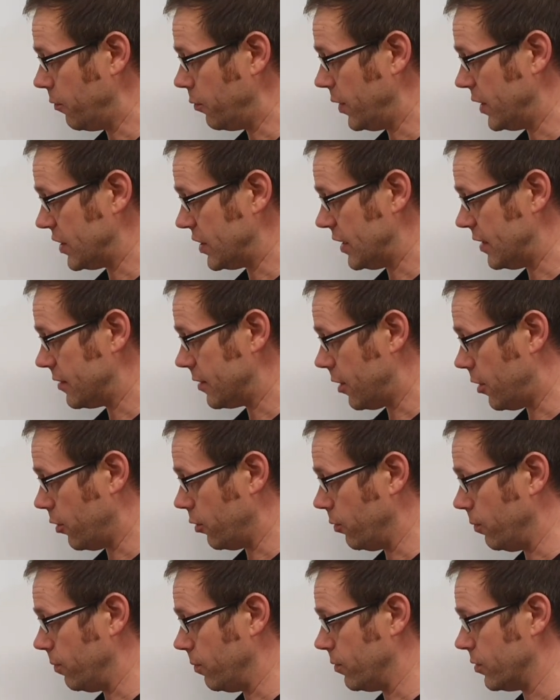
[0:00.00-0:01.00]
which is
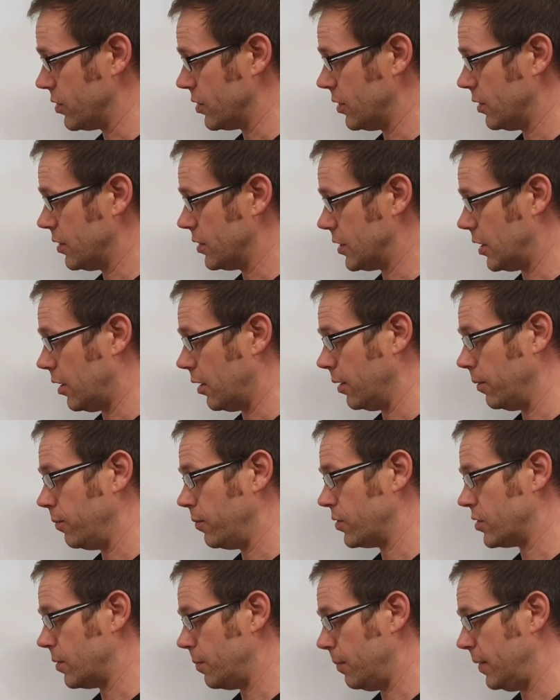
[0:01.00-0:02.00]
ohms
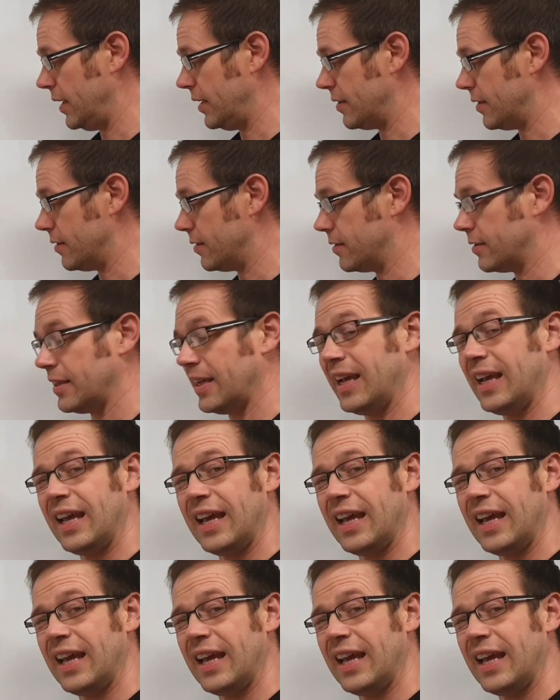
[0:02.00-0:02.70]
times meters.